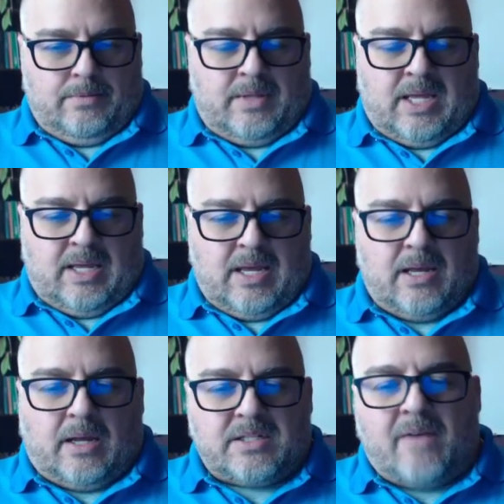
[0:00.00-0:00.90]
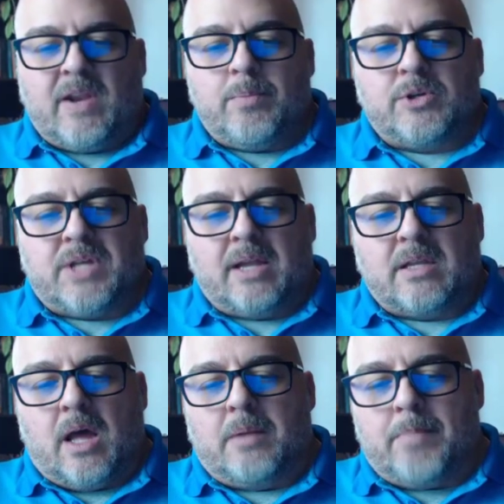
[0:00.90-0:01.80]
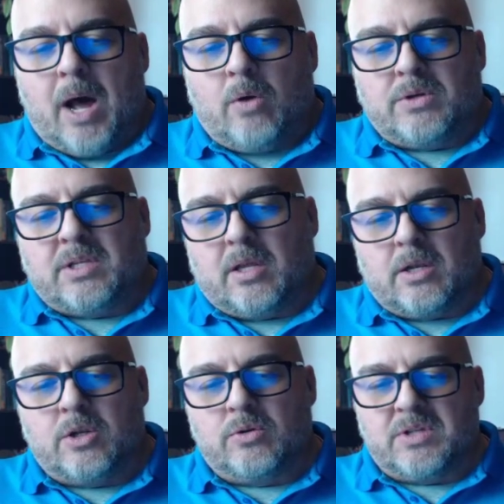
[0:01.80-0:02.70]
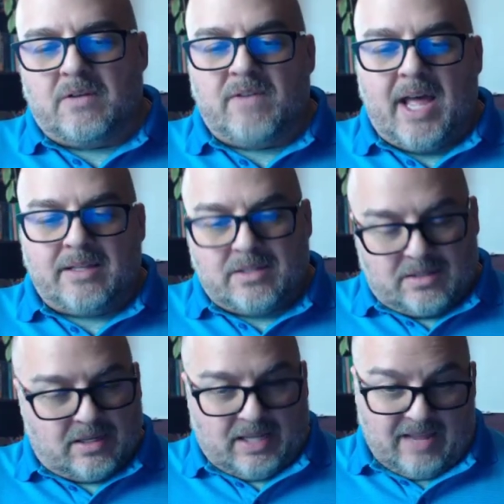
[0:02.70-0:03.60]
The 70% on about news and events,